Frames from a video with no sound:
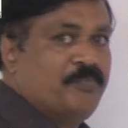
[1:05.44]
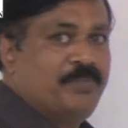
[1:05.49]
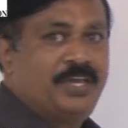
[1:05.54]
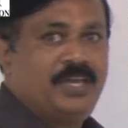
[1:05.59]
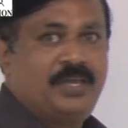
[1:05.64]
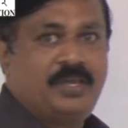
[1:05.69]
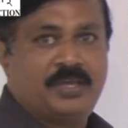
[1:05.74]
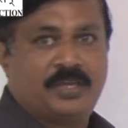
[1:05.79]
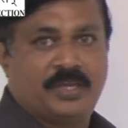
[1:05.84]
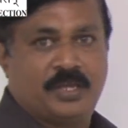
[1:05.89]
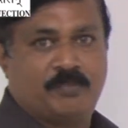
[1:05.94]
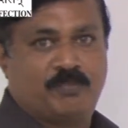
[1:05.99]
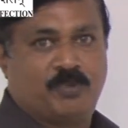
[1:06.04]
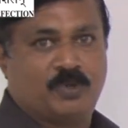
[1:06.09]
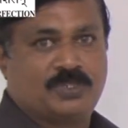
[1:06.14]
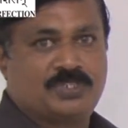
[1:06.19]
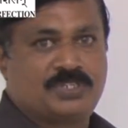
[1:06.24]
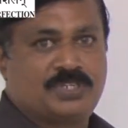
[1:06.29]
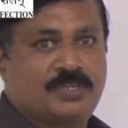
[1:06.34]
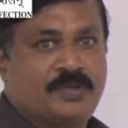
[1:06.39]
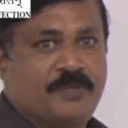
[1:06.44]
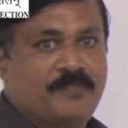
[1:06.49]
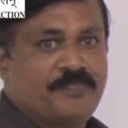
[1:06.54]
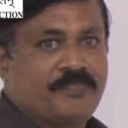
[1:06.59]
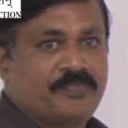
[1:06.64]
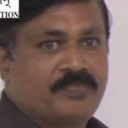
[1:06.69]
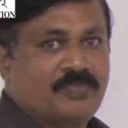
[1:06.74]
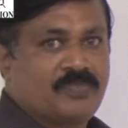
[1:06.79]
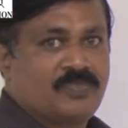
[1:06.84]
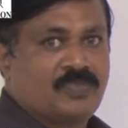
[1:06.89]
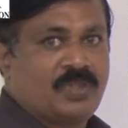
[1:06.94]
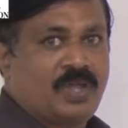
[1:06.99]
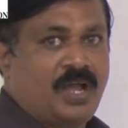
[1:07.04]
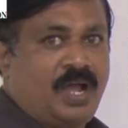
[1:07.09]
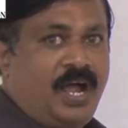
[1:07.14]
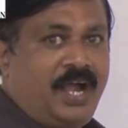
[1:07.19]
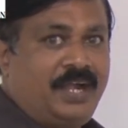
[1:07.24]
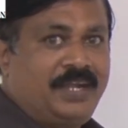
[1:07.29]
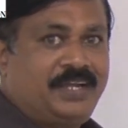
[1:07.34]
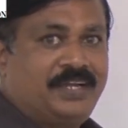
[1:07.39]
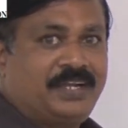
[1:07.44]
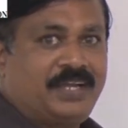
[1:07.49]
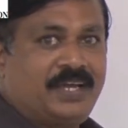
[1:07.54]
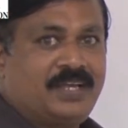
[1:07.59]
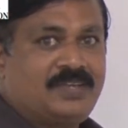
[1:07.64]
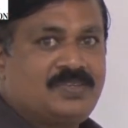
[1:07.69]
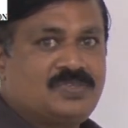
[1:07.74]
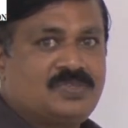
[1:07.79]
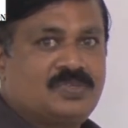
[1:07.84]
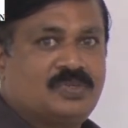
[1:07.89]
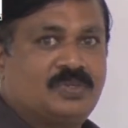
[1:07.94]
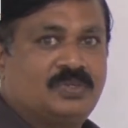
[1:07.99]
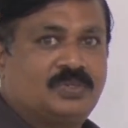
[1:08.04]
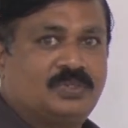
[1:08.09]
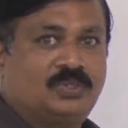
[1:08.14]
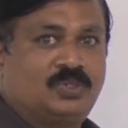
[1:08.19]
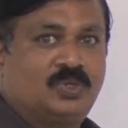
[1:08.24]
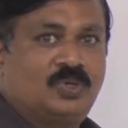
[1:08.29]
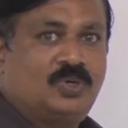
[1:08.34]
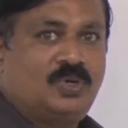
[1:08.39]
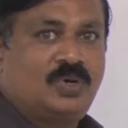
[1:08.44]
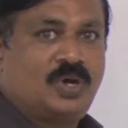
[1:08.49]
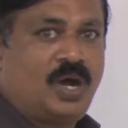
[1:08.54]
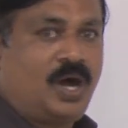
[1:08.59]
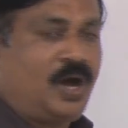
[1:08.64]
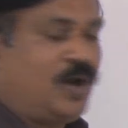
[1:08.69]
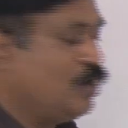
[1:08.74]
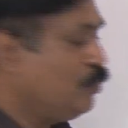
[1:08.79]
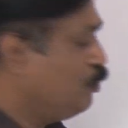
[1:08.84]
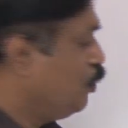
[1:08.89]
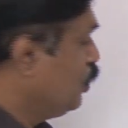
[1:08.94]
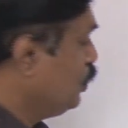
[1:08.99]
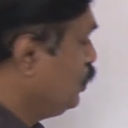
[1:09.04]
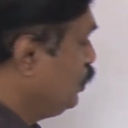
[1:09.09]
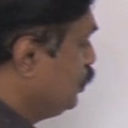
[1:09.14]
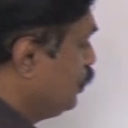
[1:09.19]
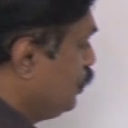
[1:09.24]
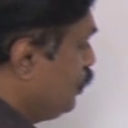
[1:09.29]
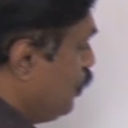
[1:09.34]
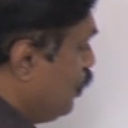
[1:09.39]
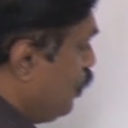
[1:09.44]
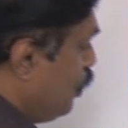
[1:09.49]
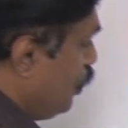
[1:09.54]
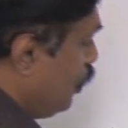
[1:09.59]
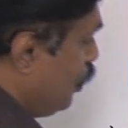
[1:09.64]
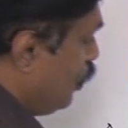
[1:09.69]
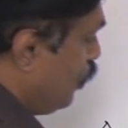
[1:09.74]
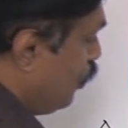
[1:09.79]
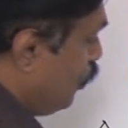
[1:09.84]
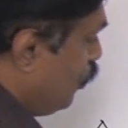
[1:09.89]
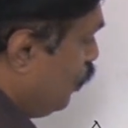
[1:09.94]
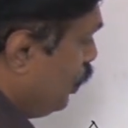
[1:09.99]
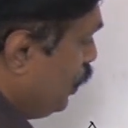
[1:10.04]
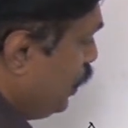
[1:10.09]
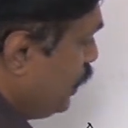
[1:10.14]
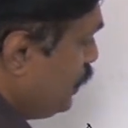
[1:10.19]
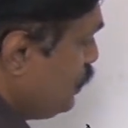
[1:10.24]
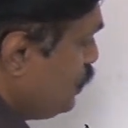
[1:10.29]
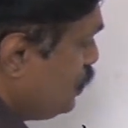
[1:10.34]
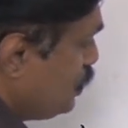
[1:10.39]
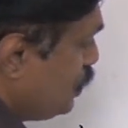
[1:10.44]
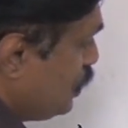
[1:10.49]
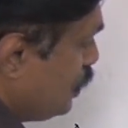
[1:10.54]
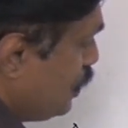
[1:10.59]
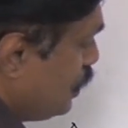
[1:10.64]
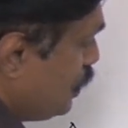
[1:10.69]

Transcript: B input, and it has 2 output, 1 is